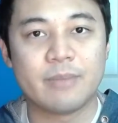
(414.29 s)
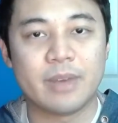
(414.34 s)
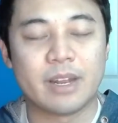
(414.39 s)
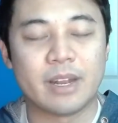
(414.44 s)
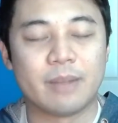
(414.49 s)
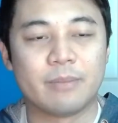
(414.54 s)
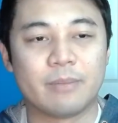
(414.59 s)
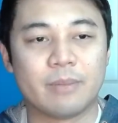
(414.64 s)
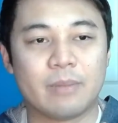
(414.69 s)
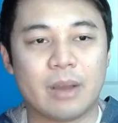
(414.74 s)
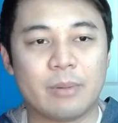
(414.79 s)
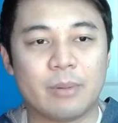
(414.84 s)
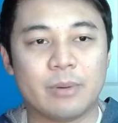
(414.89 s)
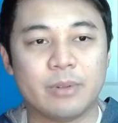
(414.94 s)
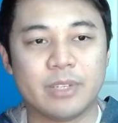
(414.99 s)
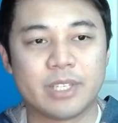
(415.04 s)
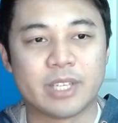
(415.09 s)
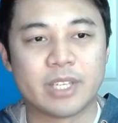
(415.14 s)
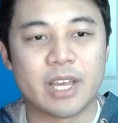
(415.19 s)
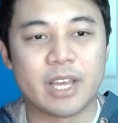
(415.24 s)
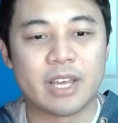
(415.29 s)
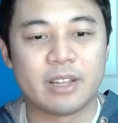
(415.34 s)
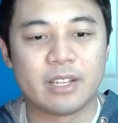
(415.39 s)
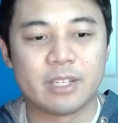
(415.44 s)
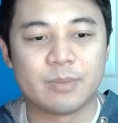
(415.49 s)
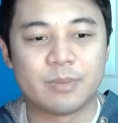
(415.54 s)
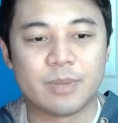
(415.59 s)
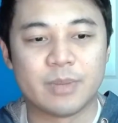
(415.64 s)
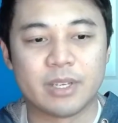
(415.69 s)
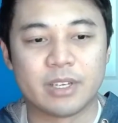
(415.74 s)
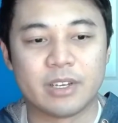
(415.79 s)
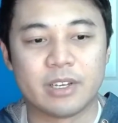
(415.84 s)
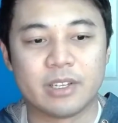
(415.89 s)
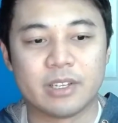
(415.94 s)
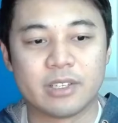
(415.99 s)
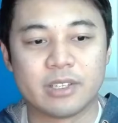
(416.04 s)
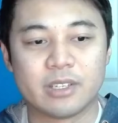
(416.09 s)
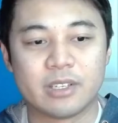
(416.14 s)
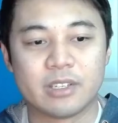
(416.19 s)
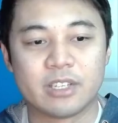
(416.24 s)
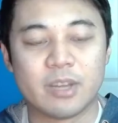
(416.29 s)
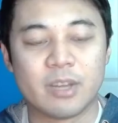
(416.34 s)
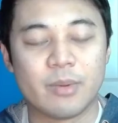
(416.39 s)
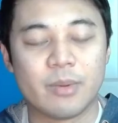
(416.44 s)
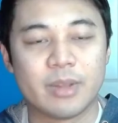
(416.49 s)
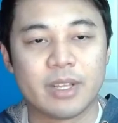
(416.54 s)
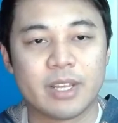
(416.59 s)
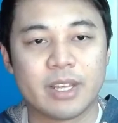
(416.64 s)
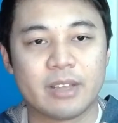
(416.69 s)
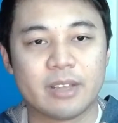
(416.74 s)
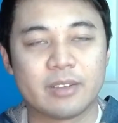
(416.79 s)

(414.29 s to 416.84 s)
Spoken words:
and I'm only saying this because some of the